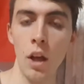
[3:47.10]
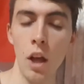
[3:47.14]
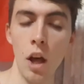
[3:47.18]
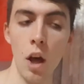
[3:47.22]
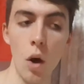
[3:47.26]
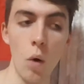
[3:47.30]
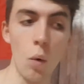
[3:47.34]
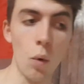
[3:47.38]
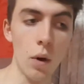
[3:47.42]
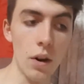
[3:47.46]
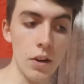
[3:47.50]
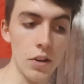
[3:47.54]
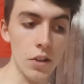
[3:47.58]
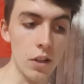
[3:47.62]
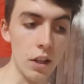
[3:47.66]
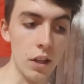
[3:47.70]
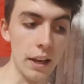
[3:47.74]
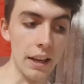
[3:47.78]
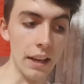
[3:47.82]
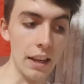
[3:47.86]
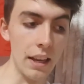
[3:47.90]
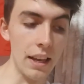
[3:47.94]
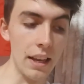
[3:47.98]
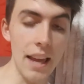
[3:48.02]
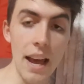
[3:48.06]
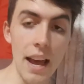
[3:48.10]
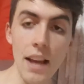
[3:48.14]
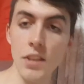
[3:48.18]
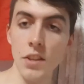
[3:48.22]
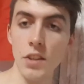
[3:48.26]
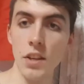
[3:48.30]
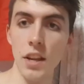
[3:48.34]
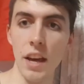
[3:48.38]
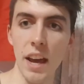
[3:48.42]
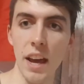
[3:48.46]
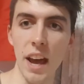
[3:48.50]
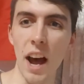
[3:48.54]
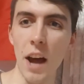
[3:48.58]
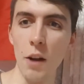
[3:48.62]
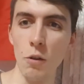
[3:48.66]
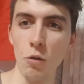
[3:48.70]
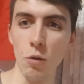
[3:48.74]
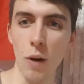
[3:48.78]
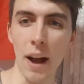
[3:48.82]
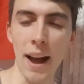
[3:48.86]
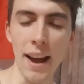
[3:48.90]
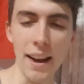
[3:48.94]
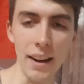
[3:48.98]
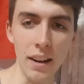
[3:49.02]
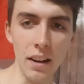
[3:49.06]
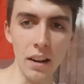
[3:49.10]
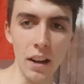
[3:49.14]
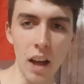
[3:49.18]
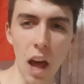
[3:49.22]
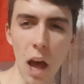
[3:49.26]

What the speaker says: Whereas like yesterday I ran,